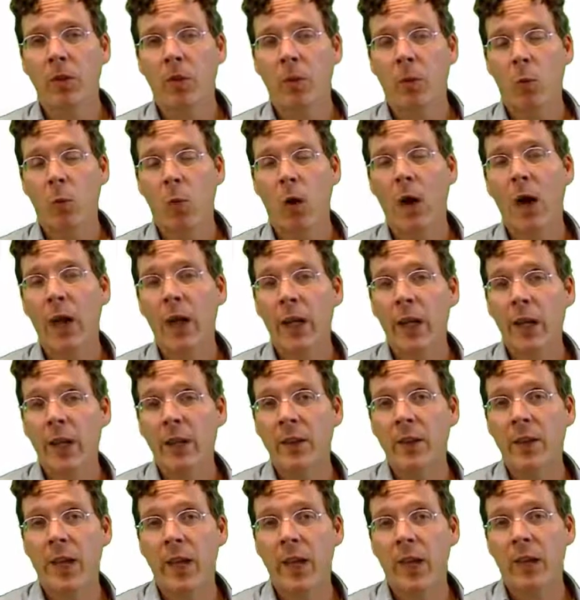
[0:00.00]
the y and
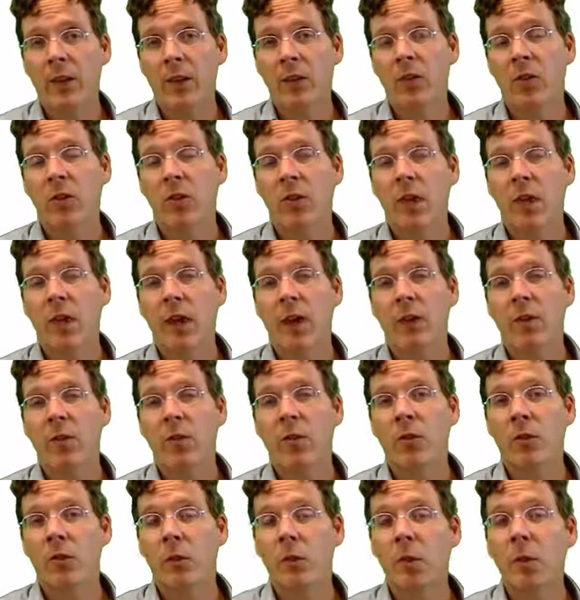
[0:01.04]
the x, so they have
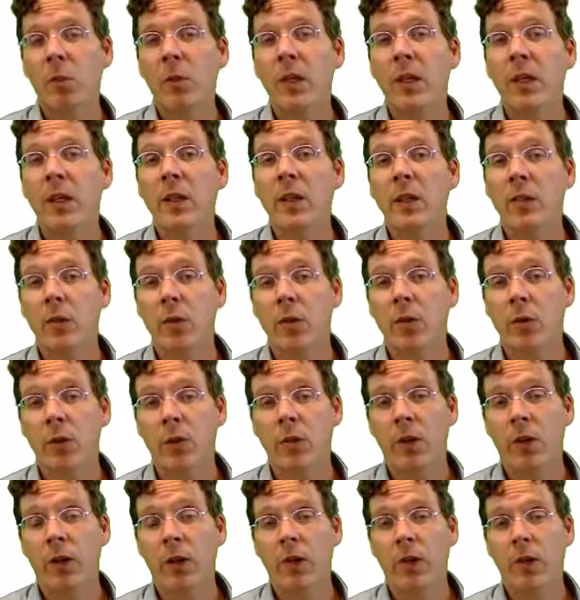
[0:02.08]
zero mean and unit
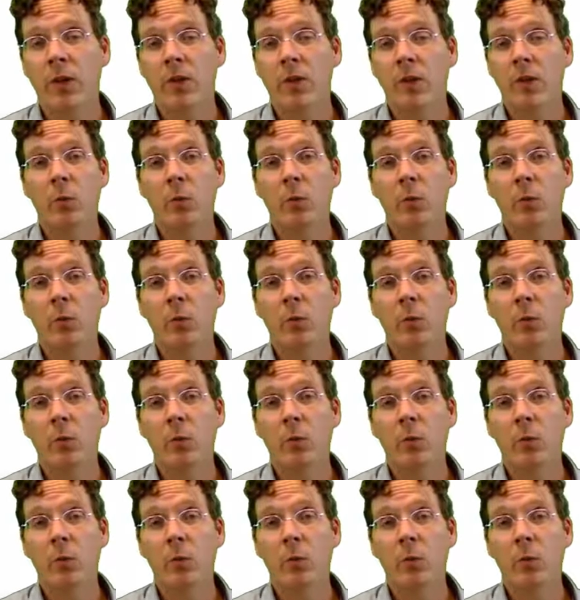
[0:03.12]
variance.